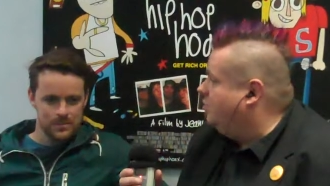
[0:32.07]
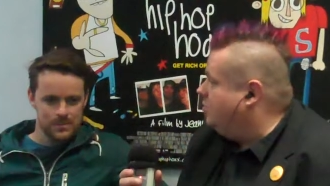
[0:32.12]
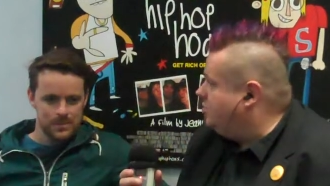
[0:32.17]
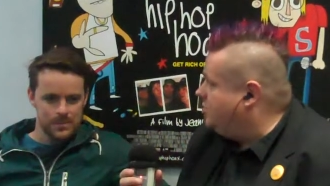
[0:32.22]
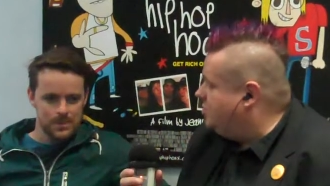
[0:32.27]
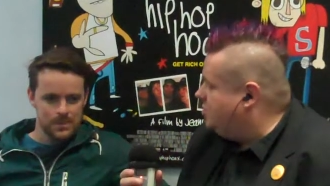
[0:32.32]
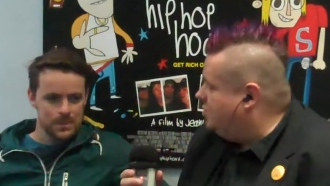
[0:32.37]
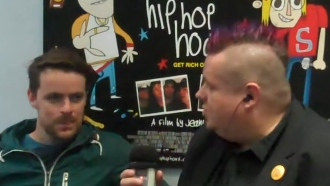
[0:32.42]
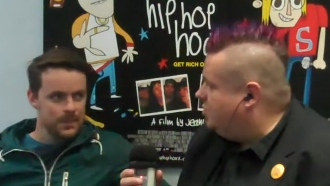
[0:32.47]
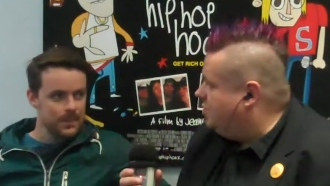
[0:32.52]

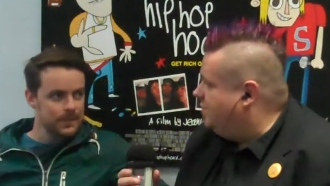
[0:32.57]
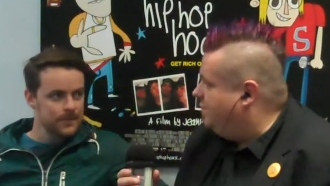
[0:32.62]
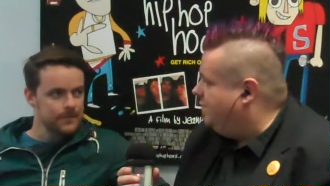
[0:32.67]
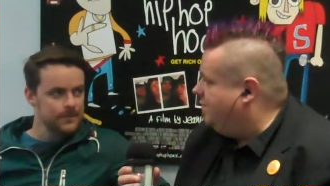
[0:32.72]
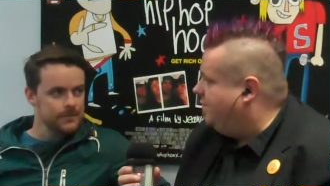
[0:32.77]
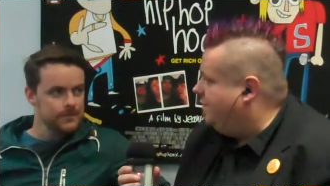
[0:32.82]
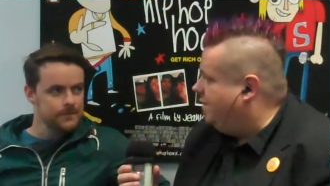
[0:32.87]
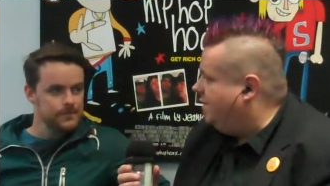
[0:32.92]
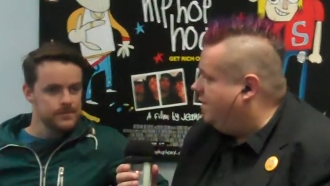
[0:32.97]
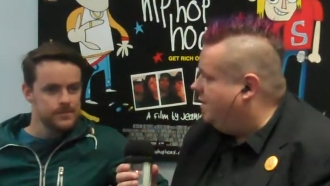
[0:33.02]
Speaker 1: was talk
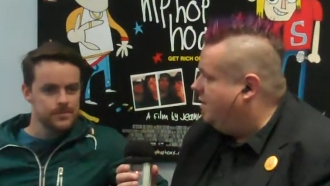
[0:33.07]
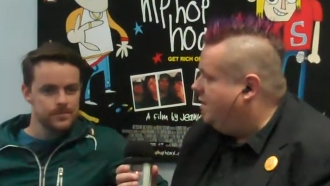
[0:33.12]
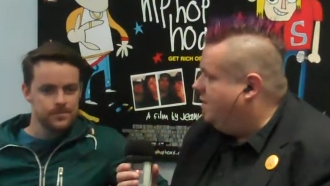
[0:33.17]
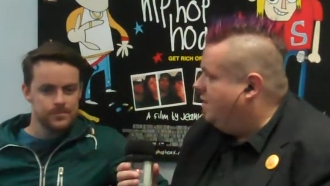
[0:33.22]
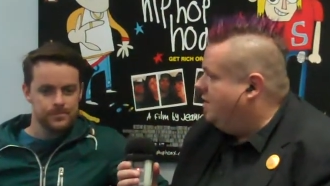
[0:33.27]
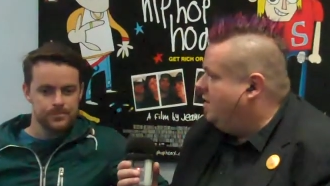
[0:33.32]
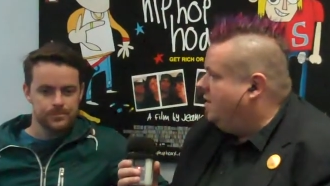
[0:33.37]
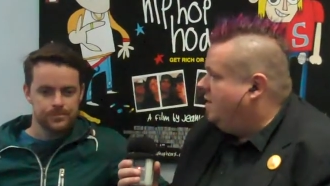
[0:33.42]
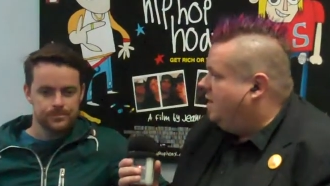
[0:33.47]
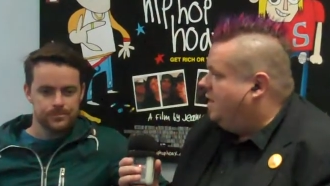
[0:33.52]
of uh,
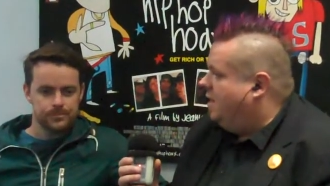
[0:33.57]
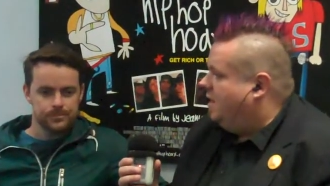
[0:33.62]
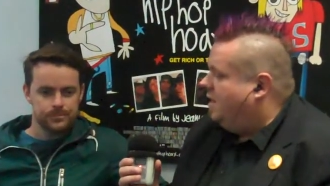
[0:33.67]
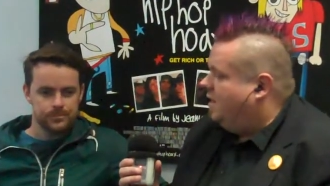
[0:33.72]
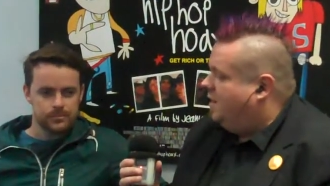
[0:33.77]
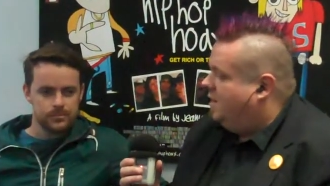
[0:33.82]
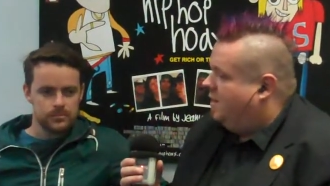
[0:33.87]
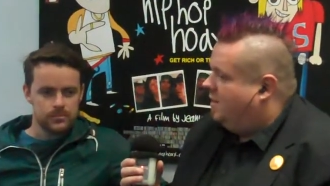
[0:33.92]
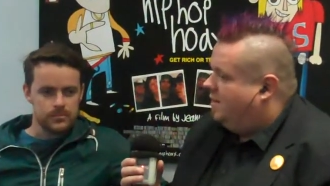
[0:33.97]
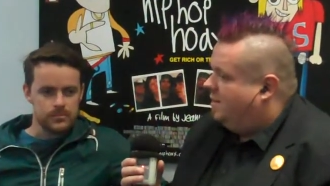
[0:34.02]

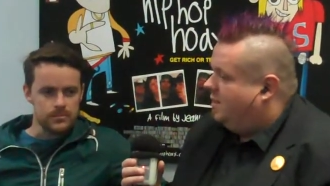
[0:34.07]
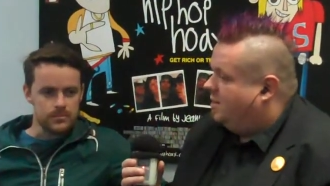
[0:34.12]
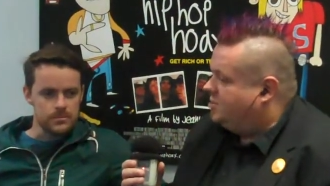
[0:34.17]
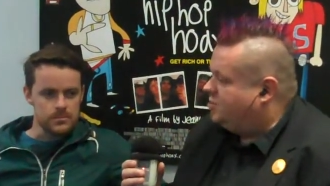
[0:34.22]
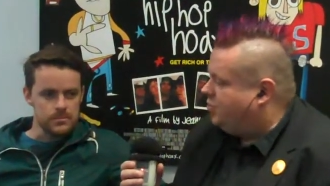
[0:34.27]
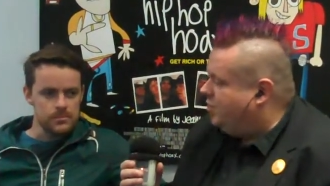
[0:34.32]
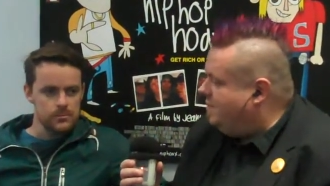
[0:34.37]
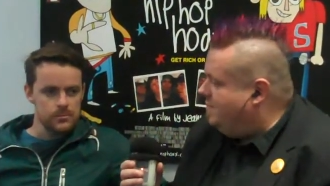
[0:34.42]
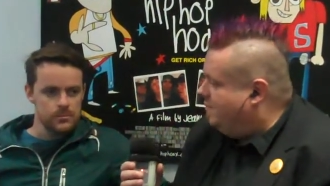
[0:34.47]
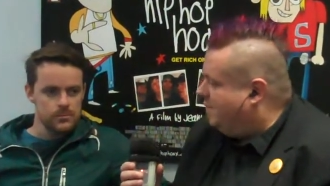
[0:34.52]
uh, a
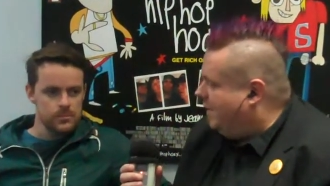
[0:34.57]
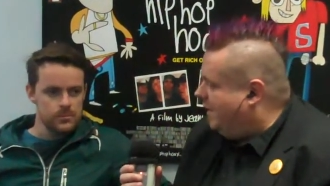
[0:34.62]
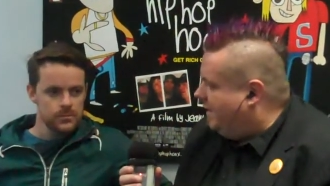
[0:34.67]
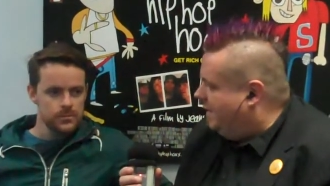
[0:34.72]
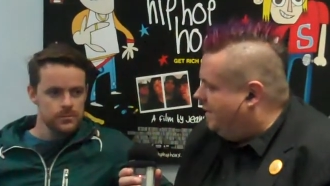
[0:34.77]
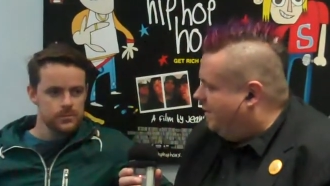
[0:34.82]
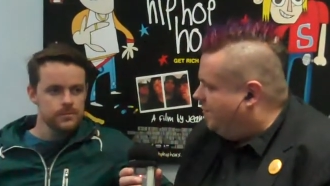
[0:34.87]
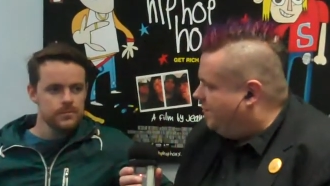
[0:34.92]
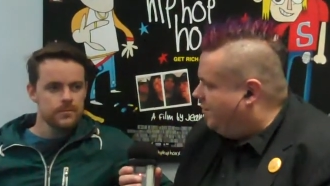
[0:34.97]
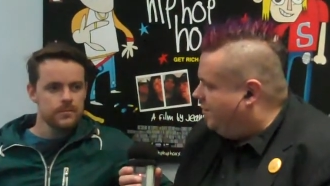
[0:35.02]
screenplay
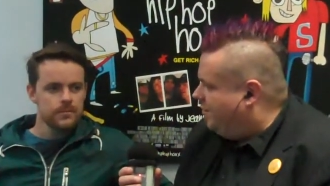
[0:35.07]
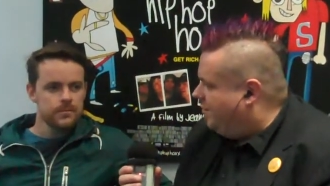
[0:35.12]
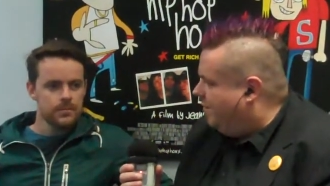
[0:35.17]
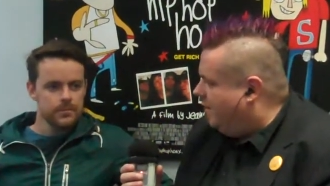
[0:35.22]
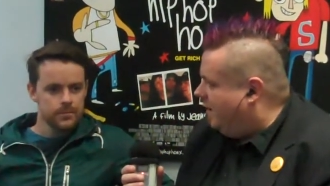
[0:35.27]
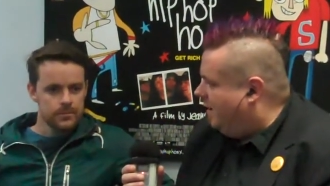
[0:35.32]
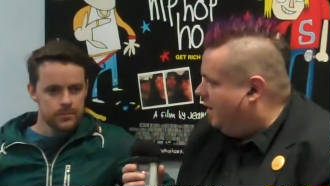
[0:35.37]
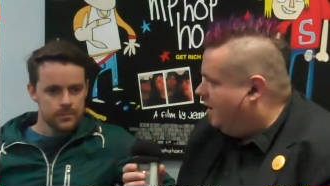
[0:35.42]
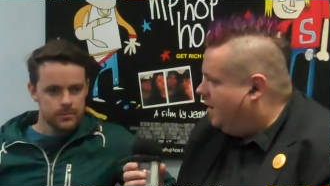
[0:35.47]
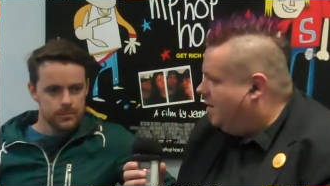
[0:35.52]
and
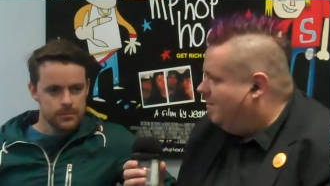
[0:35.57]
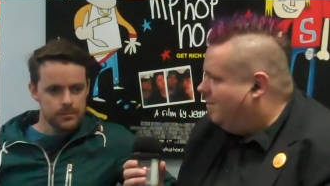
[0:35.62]
everything.